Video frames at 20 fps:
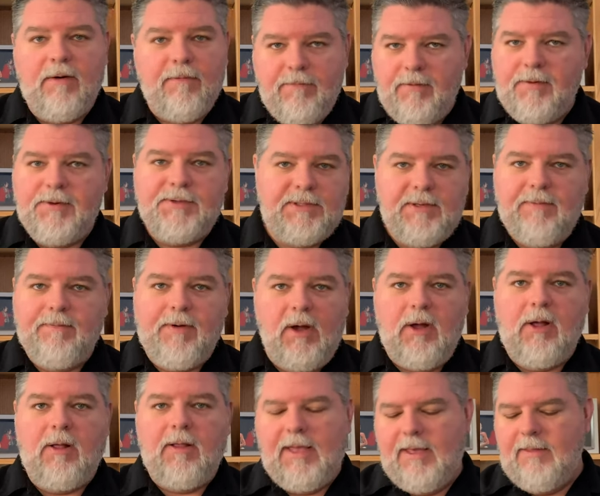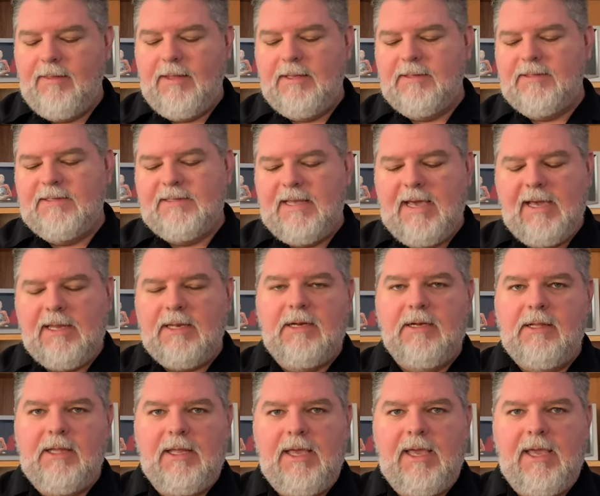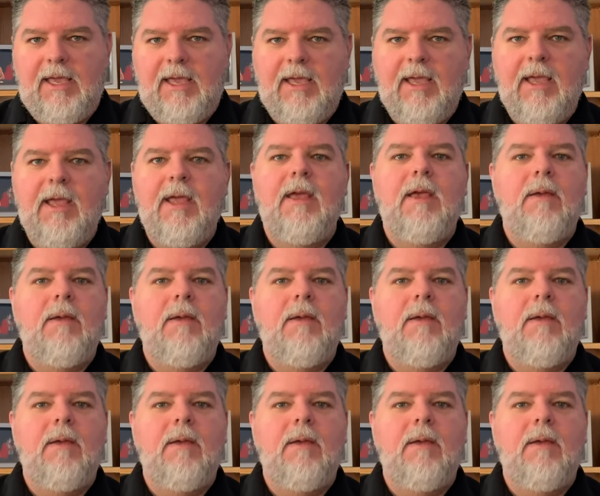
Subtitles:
first of all. And then secondly,